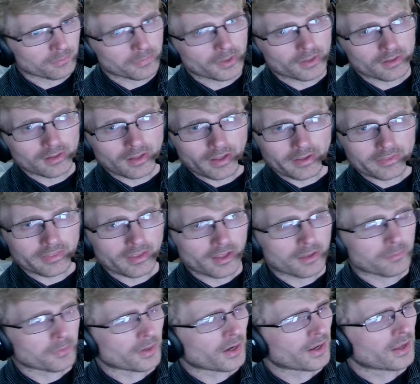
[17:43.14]
big like
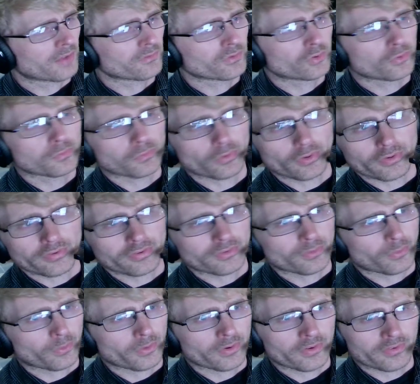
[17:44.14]
that, but I have numerous
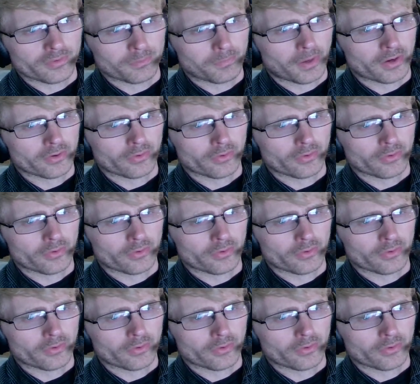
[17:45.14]
stories of my